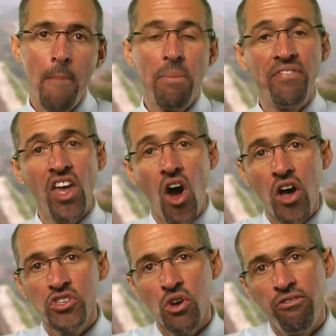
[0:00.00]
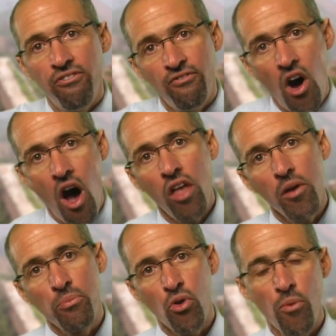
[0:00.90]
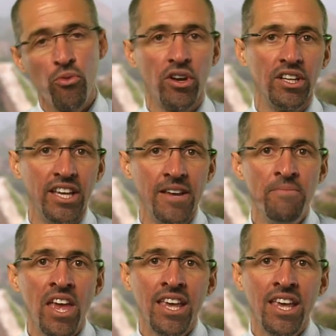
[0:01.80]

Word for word: But they also fall appropriately,